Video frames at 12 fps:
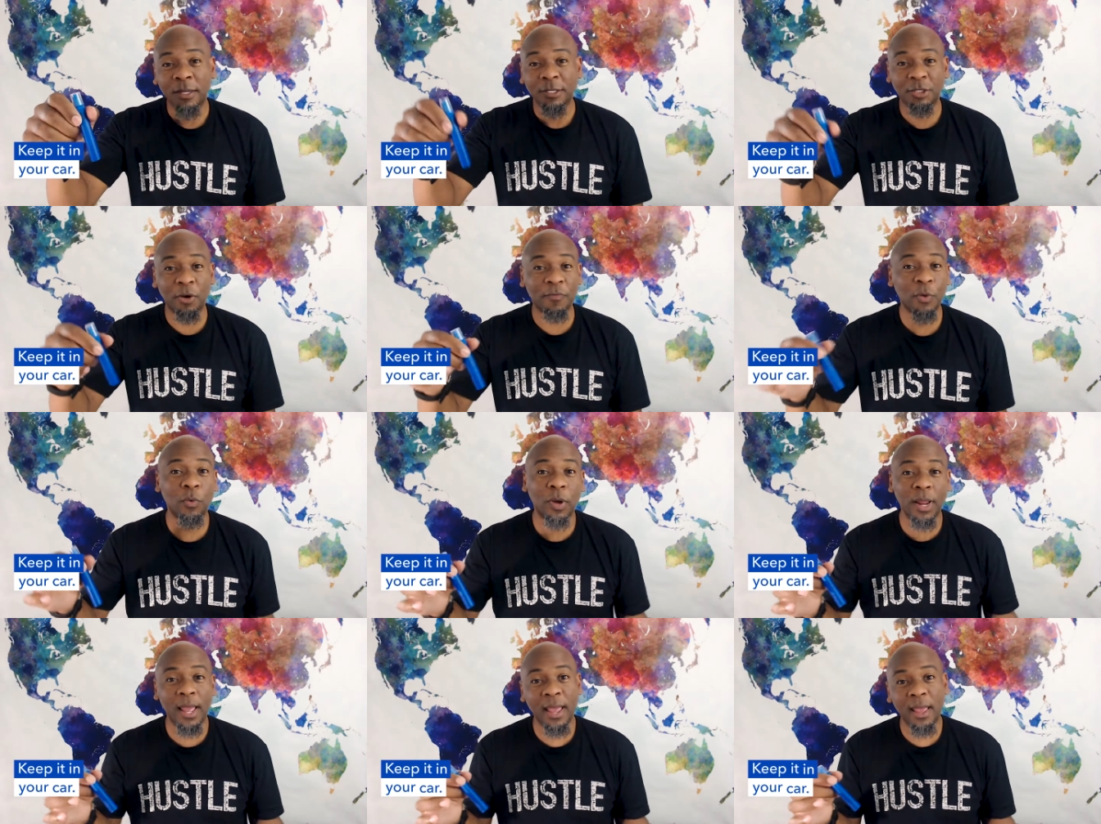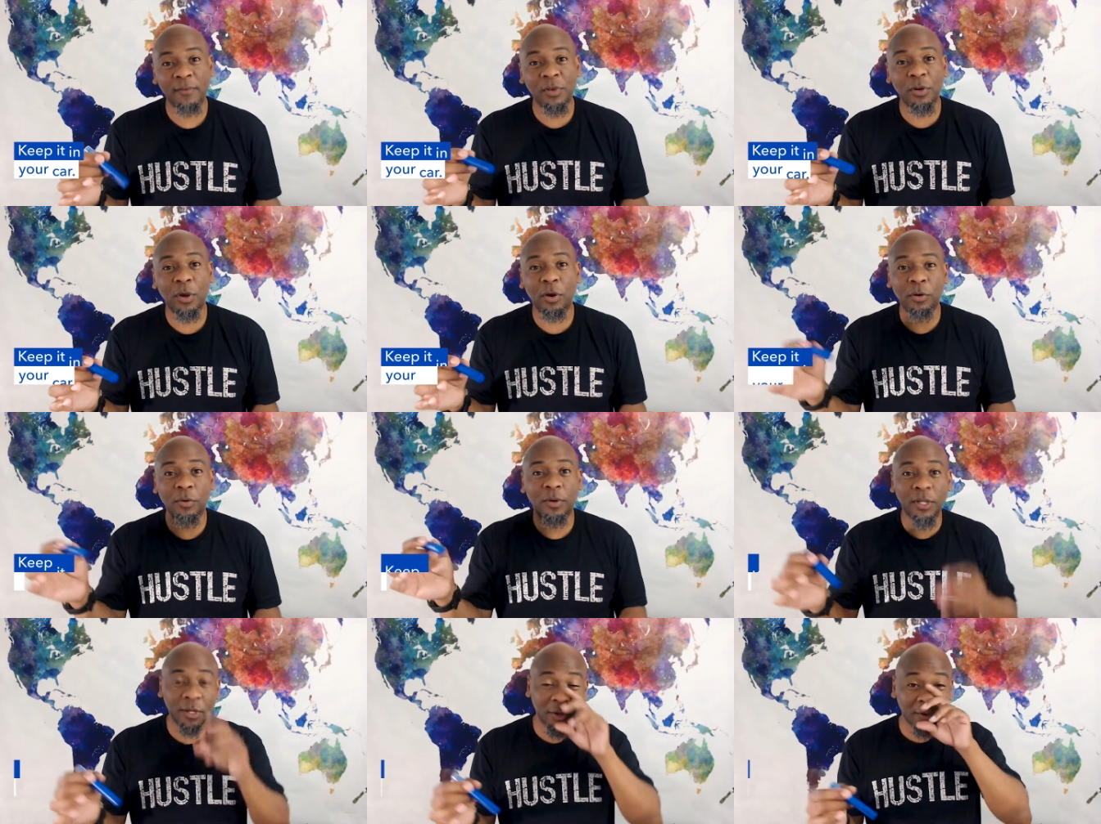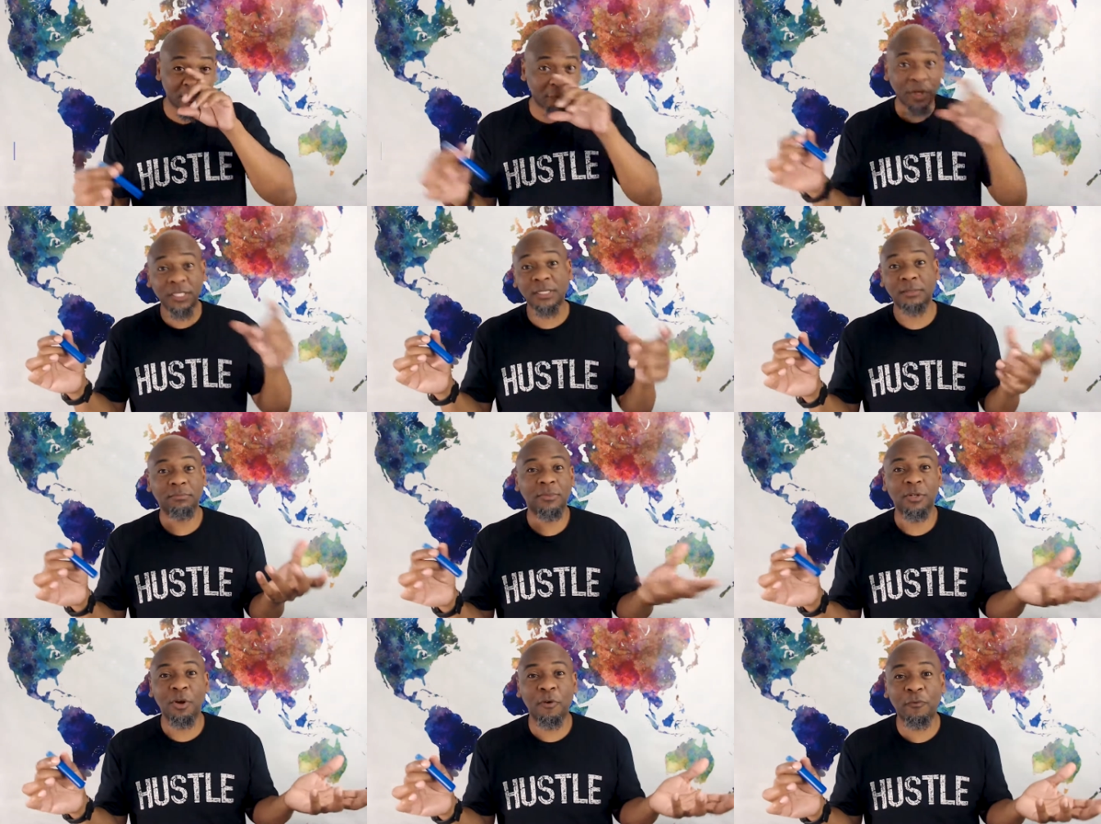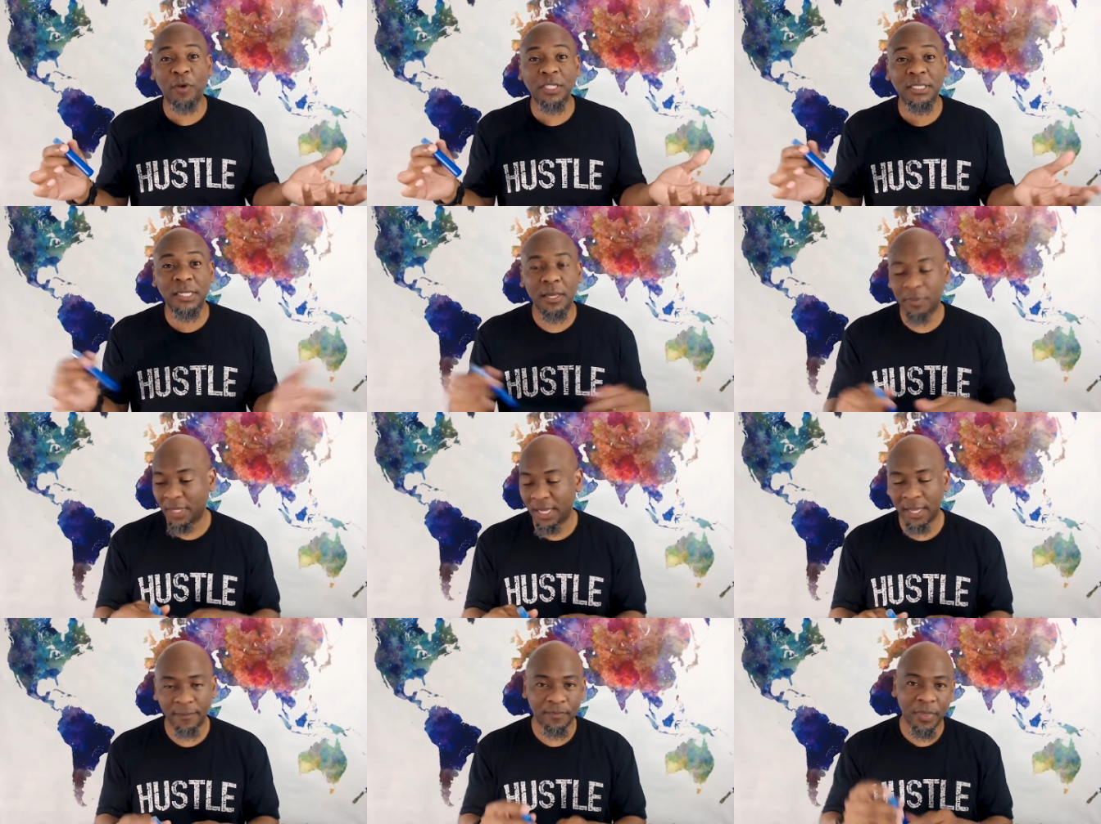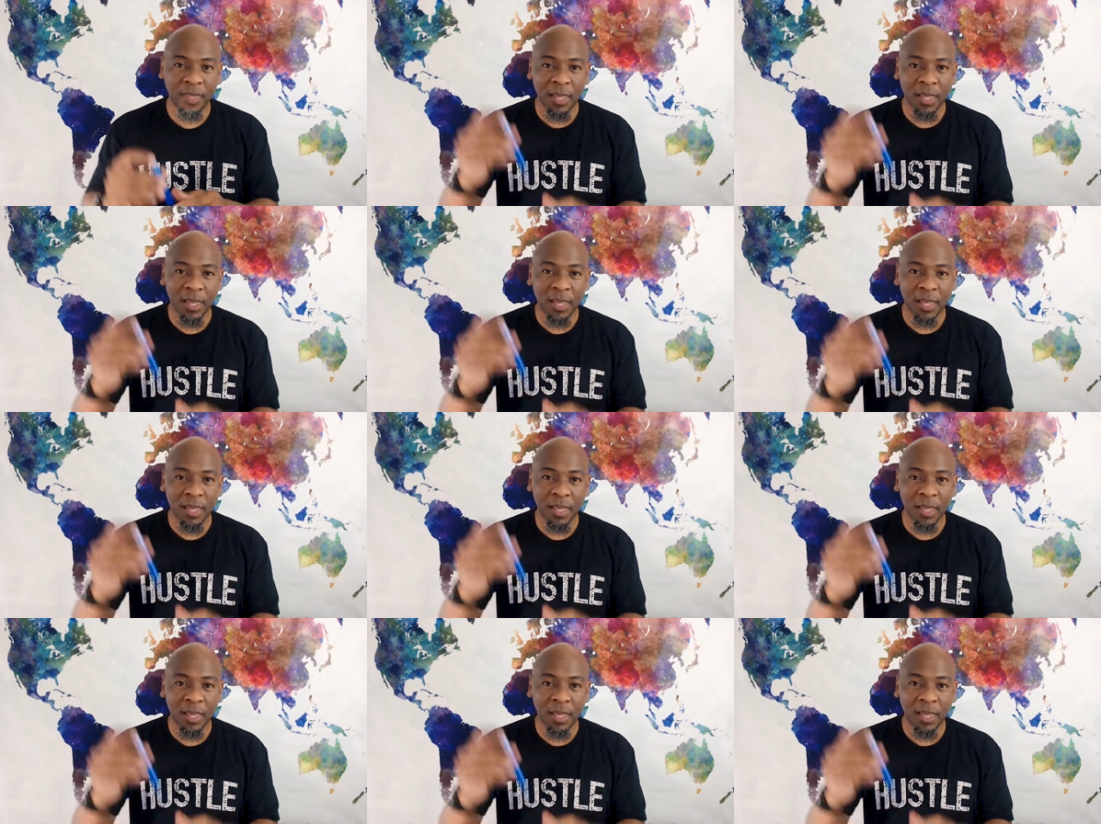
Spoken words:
So if you want to have, a little freshen up kit,